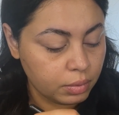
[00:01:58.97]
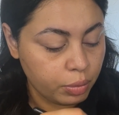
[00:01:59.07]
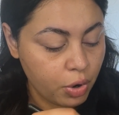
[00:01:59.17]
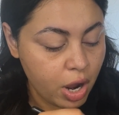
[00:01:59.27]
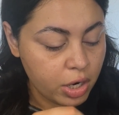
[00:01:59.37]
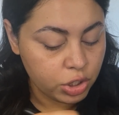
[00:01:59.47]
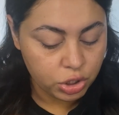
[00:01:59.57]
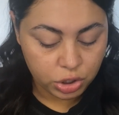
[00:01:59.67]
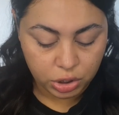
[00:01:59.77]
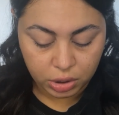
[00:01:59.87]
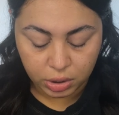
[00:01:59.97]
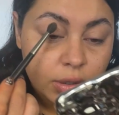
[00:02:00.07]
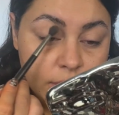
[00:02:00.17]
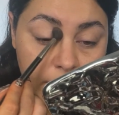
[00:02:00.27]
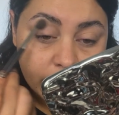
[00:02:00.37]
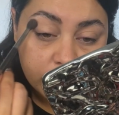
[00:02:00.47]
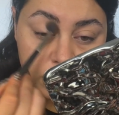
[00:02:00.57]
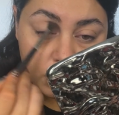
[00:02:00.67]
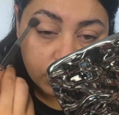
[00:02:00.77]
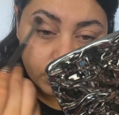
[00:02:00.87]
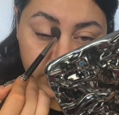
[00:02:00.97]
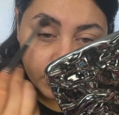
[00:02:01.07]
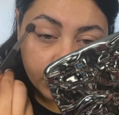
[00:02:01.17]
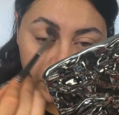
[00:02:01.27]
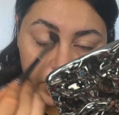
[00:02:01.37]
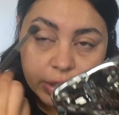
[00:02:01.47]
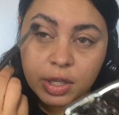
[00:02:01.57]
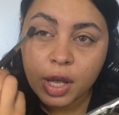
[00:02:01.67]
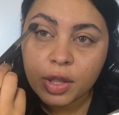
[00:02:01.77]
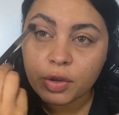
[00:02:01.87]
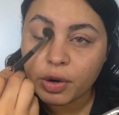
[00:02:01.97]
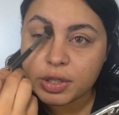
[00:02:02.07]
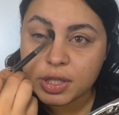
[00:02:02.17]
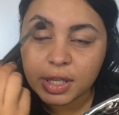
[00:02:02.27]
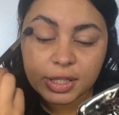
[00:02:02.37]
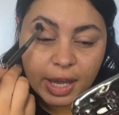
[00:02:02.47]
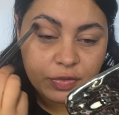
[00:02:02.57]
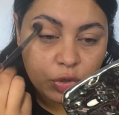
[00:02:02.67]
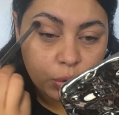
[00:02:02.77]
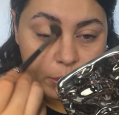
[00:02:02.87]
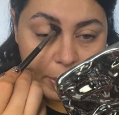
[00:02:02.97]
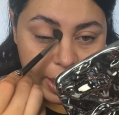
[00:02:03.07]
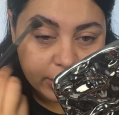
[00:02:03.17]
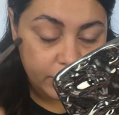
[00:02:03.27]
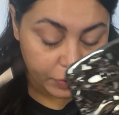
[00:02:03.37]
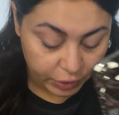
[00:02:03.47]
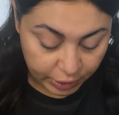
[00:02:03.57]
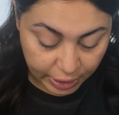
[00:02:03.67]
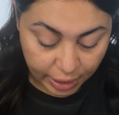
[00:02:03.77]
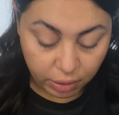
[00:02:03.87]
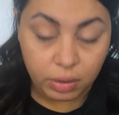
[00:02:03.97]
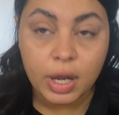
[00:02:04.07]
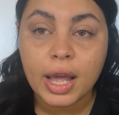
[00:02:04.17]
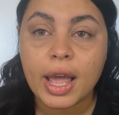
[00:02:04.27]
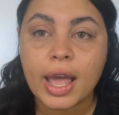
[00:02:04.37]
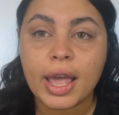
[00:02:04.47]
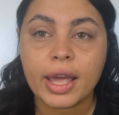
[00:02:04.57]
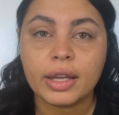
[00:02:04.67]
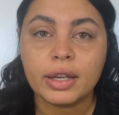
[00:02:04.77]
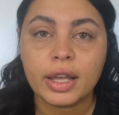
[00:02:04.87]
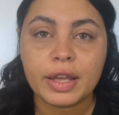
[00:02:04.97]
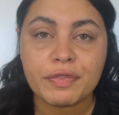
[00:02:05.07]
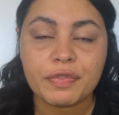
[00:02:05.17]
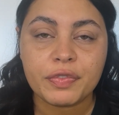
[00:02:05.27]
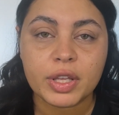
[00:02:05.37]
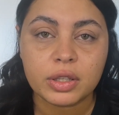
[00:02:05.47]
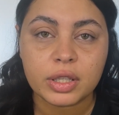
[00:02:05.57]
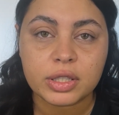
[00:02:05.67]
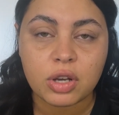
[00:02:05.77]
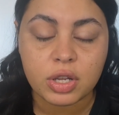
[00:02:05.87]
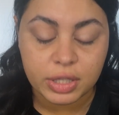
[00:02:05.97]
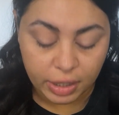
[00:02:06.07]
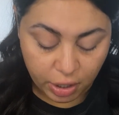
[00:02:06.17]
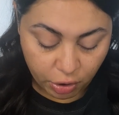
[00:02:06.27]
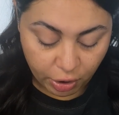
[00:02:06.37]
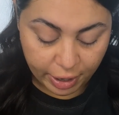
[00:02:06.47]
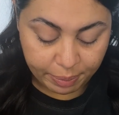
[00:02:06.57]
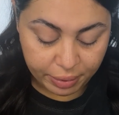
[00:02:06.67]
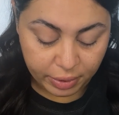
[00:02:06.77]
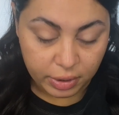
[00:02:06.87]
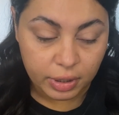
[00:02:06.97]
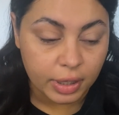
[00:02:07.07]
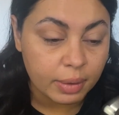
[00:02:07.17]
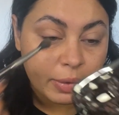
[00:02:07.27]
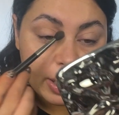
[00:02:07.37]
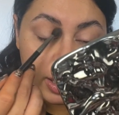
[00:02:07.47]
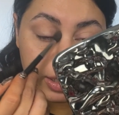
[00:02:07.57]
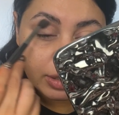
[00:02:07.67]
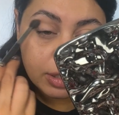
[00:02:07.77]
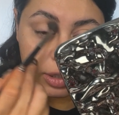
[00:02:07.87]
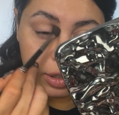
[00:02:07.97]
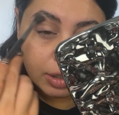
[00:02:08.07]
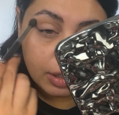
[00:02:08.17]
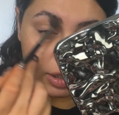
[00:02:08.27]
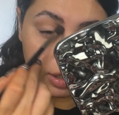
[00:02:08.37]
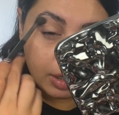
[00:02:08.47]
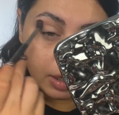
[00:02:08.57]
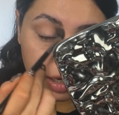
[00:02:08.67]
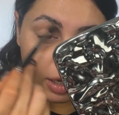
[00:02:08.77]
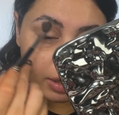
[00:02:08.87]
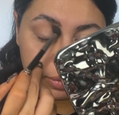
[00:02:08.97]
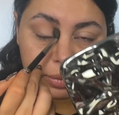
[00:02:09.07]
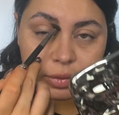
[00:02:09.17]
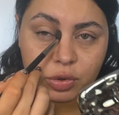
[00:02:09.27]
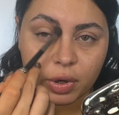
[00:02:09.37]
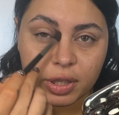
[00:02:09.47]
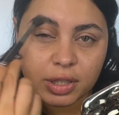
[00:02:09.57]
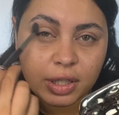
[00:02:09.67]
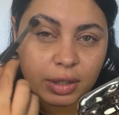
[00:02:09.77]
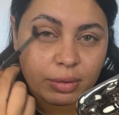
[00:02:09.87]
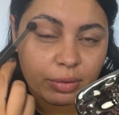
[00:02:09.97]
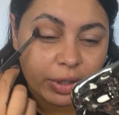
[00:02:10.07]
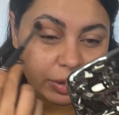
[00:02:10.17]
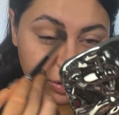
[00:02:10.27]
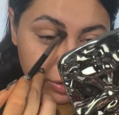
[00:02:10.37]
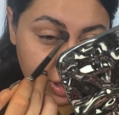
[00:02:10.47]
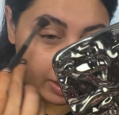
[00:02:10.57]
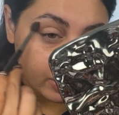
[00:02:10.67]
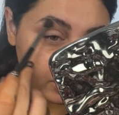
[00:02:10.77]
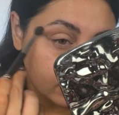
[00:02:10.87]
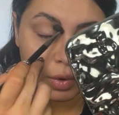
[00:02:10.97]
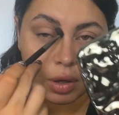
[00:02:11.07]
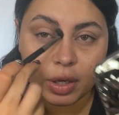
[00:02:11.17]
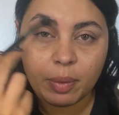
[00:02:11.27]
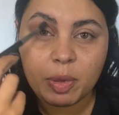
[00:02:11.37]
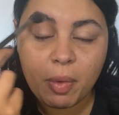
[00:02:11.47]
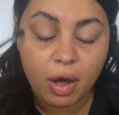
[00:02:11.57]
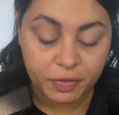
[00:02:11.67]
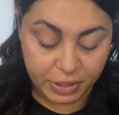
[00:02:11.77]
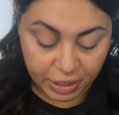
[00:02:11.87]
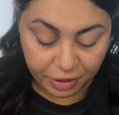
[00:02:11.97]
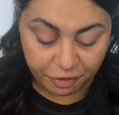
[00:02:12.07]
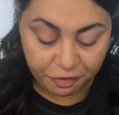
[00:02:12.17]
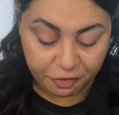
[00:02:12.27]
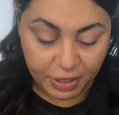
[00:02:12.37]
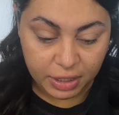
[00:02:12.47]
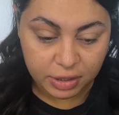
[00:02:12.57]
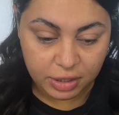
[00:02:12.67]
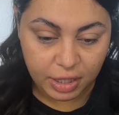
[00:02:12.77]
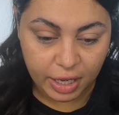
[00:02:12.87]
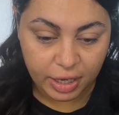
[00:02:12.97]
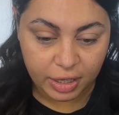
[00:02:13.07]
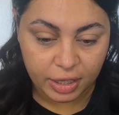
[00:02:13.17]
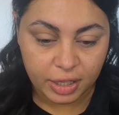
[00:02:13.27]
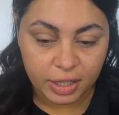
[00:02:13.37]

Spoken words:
brush, sandstone, and the crease. The craziest thing is I to hold a pen differently now, and it's causing like a cramp in my hand. So I need to like relearn that. I'll keep them off until it feels like